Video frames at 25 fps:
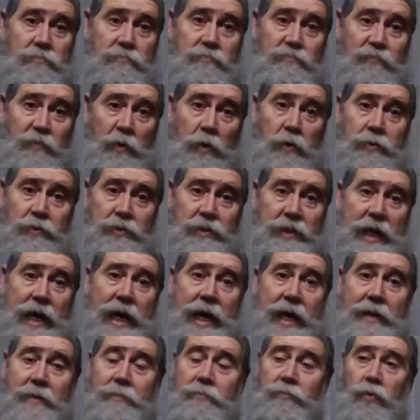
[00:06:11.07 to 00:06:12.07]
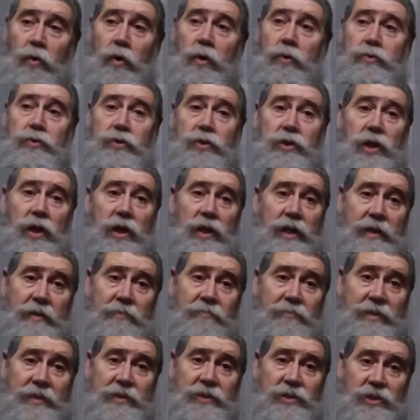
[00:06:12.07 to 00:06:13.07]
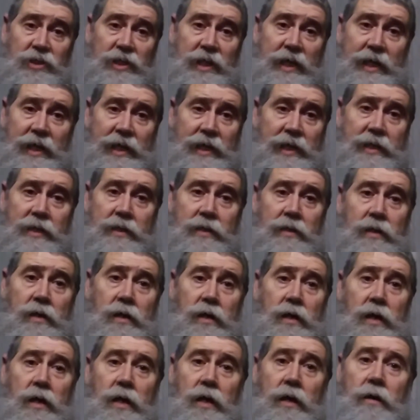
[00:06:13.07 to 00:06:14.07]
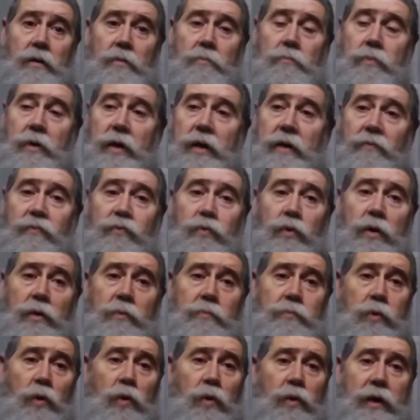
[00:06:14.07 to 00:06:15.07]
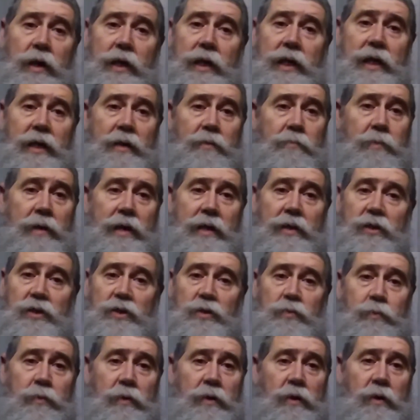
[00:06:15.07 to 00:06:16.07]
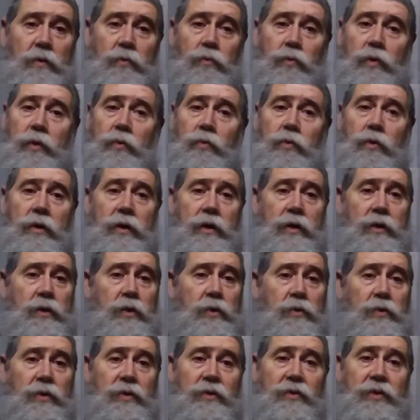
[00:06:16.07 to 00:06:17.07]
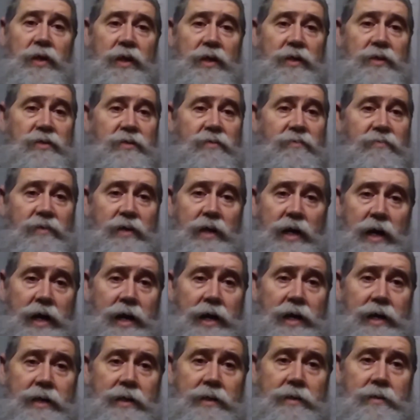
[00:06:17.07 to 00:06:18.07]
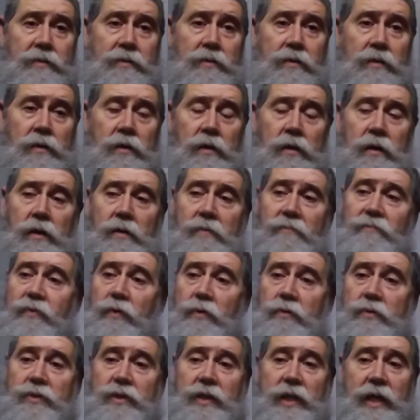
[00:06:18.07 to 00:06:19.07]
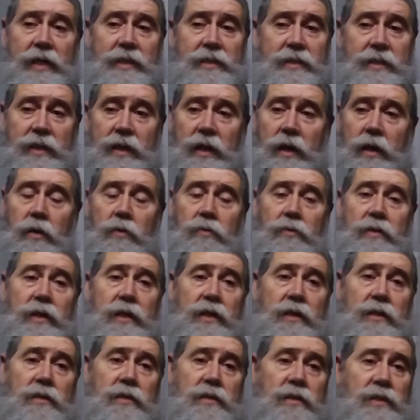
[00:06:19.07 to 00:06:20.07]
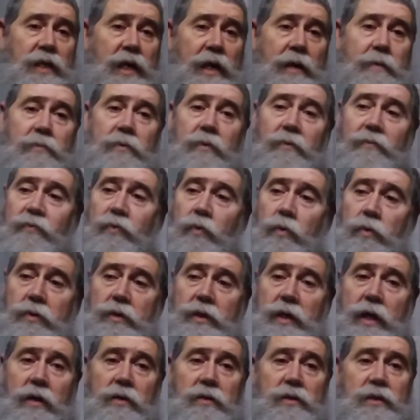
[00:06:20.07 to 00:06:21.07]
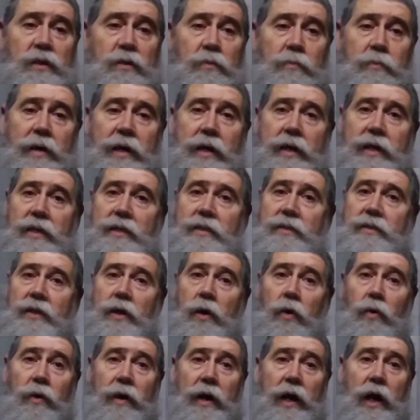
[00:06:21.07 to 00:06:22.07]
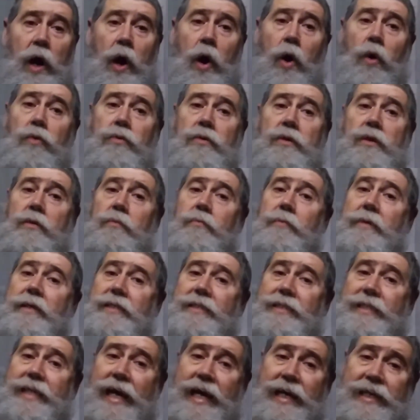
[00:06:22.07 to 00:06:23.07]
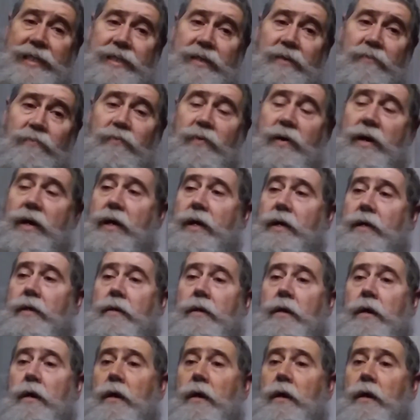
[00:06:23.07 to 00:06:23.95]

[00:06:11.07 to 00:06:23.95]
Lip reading: first Adam wants to live in sin. But if we're born again by the Spirit, we want to do the things of God. 1 Thessalonians chapter 4 talks about us going on to be sanctified.